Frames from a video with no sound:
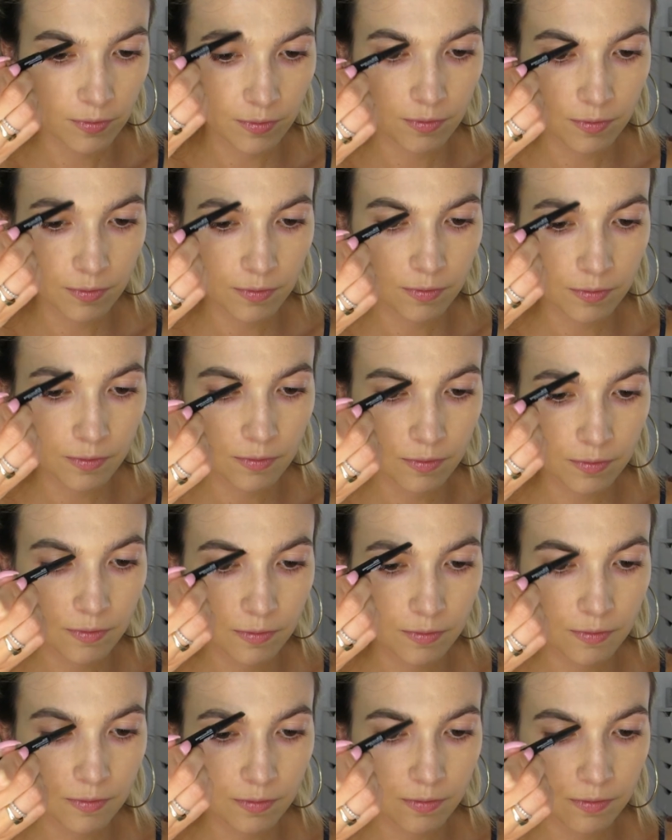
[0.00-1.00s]
take the point
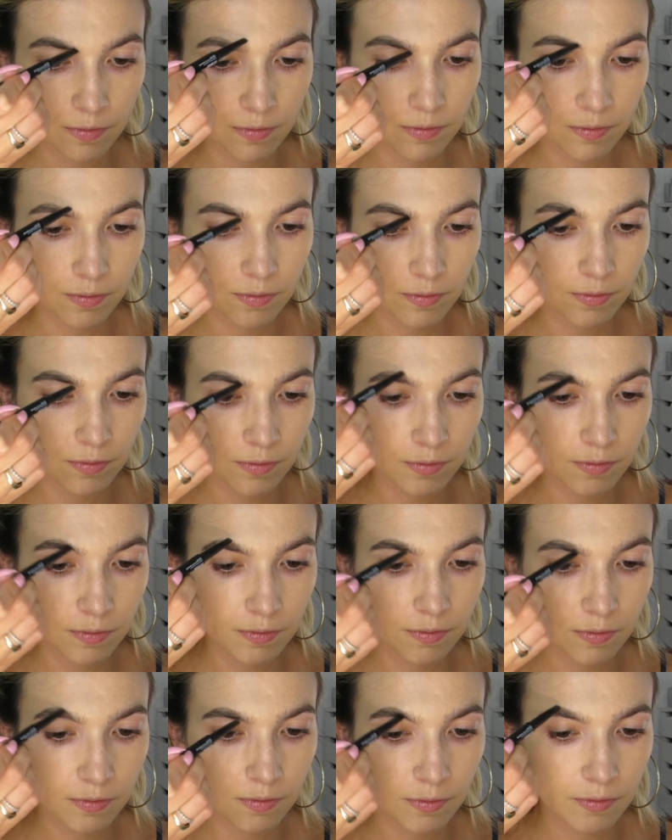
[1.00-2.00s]
of the triangle and put it
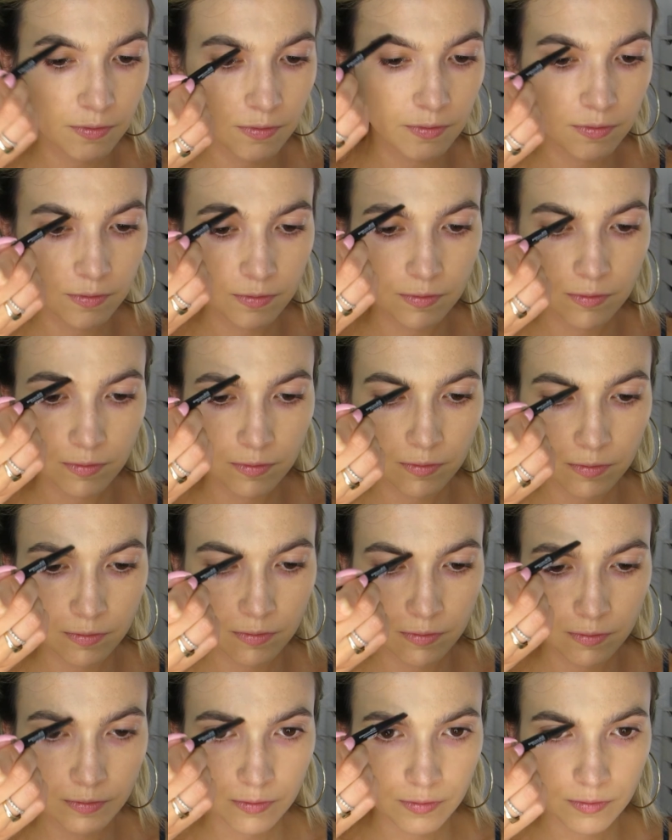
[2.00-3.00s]
towards my nose
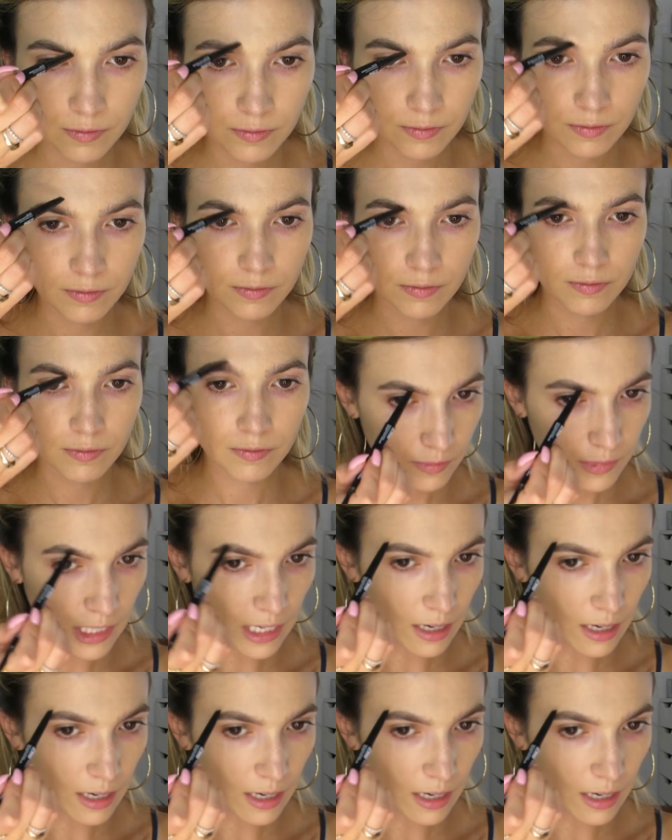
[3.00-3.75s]
and flick up.